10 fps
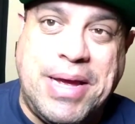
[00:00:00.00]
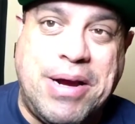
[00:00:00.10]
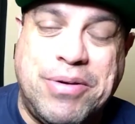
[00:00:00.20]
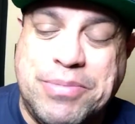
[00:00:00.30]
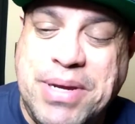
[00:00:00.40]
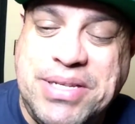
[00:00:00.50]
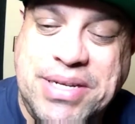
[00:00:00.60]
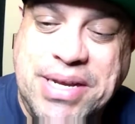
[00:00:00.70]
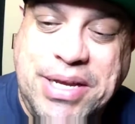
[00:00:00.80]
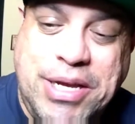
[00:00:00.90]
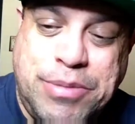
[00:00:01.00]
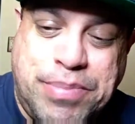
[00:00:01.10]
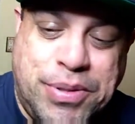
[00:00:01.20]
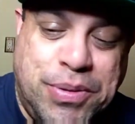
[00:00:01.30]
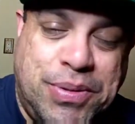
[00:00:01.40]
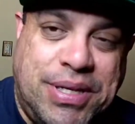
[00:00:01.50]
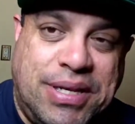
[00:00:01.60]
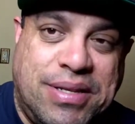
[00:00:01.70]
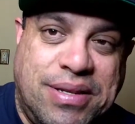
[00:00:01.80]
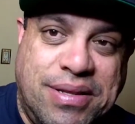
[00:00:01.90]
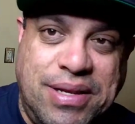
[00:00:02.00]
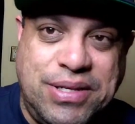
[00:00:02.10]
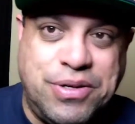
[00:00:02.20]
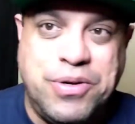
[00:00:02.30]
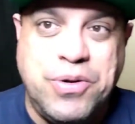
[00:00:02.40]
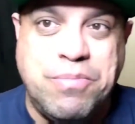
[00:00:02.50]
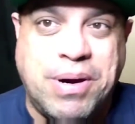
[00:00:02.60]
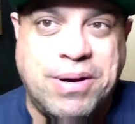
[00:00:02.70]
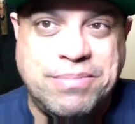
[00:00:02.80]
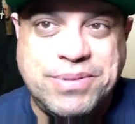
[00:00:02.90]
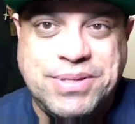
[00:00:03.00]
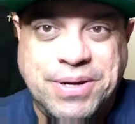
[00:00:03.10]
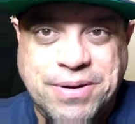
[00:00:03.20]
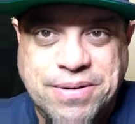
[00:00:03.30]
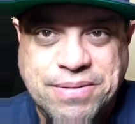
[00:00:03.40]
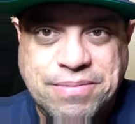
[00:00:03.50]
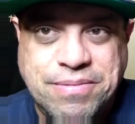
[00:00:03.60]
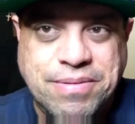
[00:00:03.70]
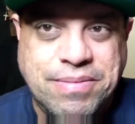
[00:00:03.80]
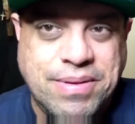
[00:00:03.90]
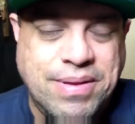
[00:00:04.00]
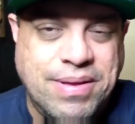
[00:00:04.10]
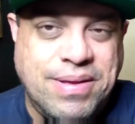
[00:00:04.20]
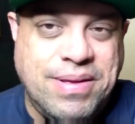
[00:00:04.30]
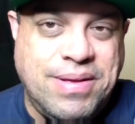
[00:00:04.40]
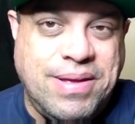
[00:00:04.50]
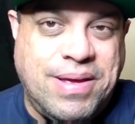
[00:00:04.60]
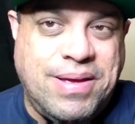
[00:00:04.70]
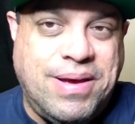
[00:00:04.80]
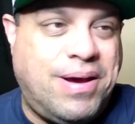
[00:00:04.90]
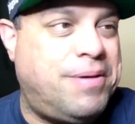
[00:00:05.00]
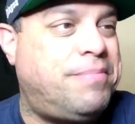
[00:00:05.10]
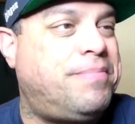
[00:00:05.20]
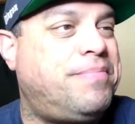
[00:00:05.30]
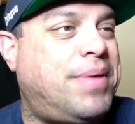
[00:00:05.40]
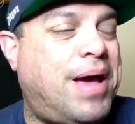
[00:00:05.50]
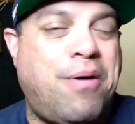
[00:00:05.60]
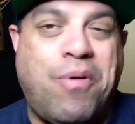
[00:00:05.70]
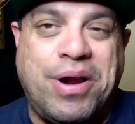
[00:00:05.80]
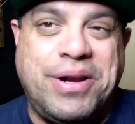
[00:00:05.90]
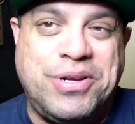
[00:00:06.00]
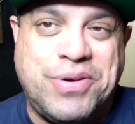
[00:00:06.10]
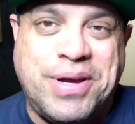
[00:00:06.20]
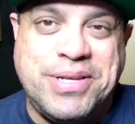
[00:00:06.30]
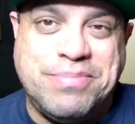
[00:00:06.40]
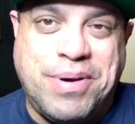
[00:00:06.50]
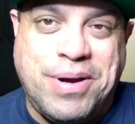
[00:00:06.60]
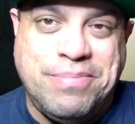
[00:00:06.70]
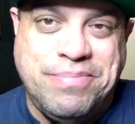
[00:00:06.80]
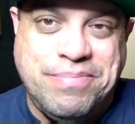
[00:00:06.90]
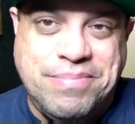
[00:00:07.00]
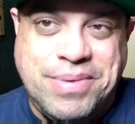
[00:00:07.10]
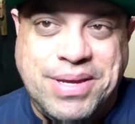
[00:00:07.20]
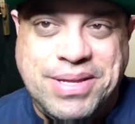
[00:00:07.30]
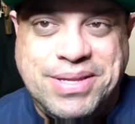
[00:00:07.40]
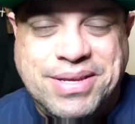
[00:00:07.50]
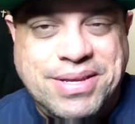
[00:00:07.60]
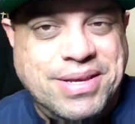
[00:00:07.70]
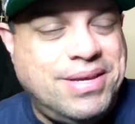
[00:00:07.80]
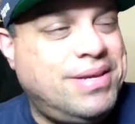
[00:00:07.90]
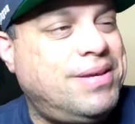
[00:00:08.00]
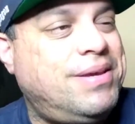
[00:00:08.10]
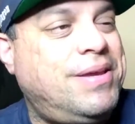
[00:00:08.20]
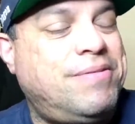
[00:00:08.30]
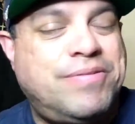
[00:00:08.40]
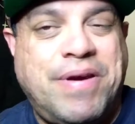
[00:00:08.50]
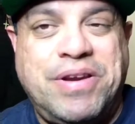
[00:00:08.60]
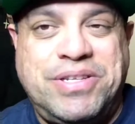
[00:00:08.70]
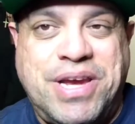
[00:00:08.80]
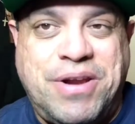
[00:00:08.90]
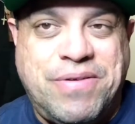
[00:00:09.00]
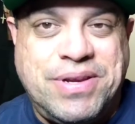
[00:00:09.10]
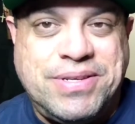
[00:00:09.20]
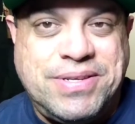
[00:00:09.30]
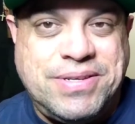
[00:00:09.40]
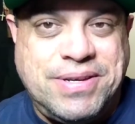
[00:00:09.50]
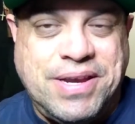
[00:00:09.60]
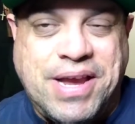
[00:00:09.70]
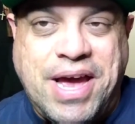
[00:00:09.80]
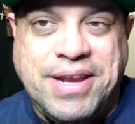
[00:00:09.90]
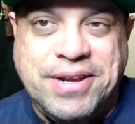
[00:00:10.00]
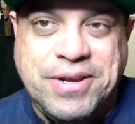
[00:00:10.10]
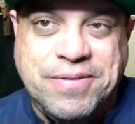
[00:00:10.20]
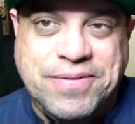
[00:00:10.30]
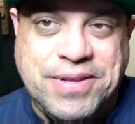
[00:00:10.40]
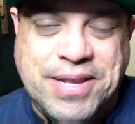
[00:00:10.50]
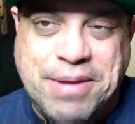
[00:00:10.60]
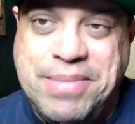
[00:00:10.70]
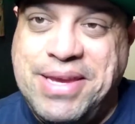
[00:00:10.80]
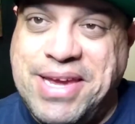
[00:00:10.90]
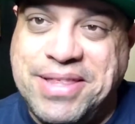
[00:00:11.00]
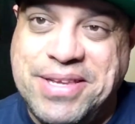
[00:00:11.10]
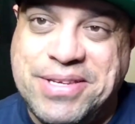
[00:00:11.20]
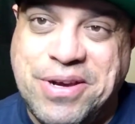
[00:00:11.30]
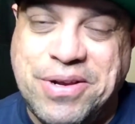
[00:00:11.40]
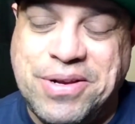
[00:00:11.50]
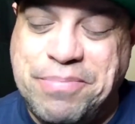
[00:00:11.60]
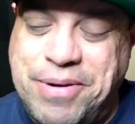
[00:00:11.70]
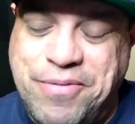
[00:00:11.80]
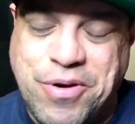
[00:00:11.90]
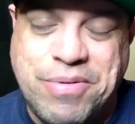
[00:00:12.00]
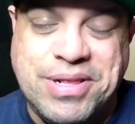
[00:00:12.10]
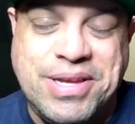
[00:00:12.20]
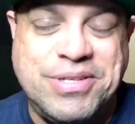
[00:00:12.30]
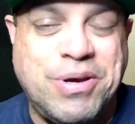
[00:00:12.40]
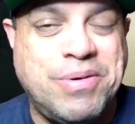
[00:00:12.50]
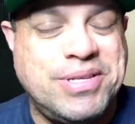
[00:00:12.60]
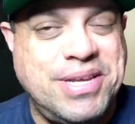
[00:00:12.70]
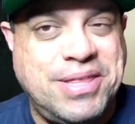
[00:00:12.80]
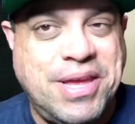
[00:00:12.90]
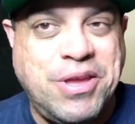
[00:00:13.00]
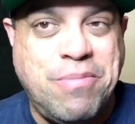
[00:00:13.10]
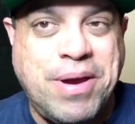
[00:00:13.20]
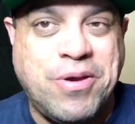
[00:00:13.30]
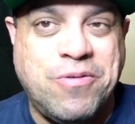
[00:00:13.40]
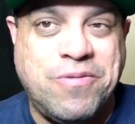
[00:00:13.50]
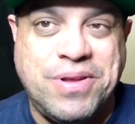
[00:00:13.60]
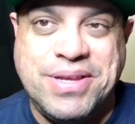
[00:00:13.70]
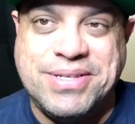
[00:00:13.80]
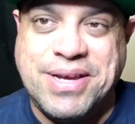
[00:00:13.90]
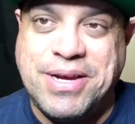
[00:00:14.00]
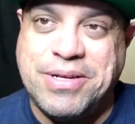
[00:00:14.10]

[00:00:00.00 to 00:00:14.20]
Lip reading: like I was mentioning, he's producing. These are new balms here. I wanted to try his balm, and he was very generous and kind enough to let me get this on before release. So I want to say thank you, Michael, for this